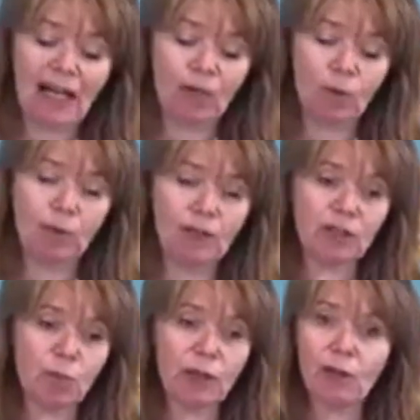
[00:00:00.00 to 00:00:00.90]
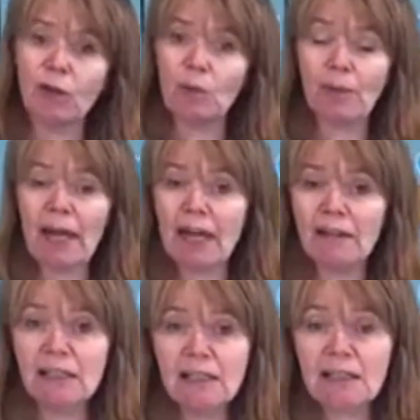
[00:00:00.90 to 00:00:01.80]
I worked with other
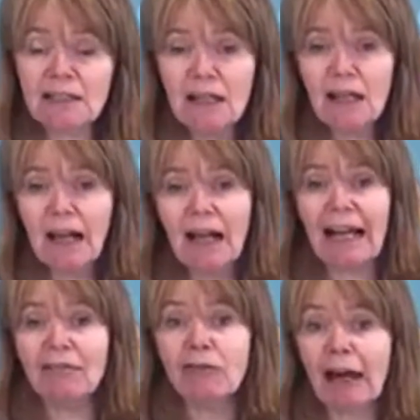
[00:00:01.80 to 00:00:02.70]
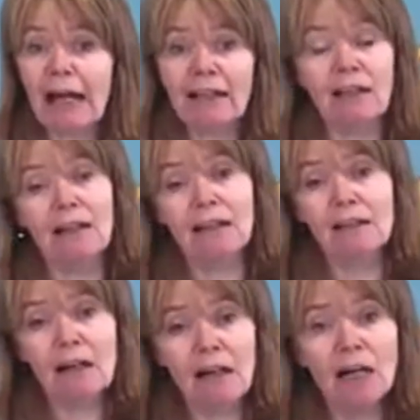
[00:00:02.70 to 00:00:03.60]
parents, I ran
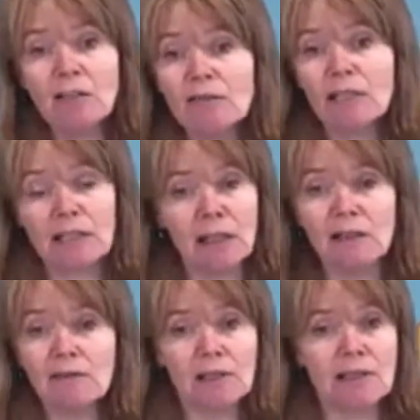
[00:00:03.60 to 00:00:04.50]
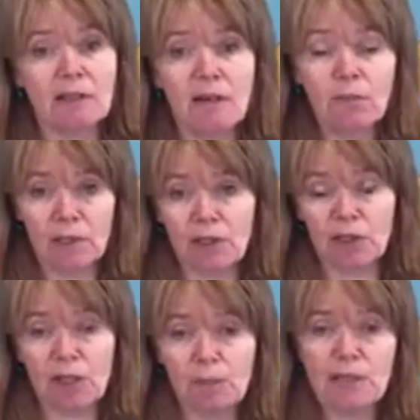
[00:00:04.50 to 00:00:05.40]
hundreds and hundreds of
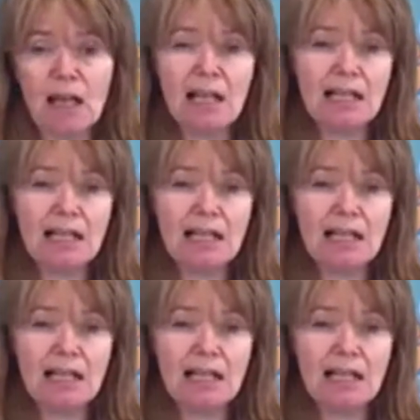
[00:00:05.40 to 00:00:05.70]
workshops,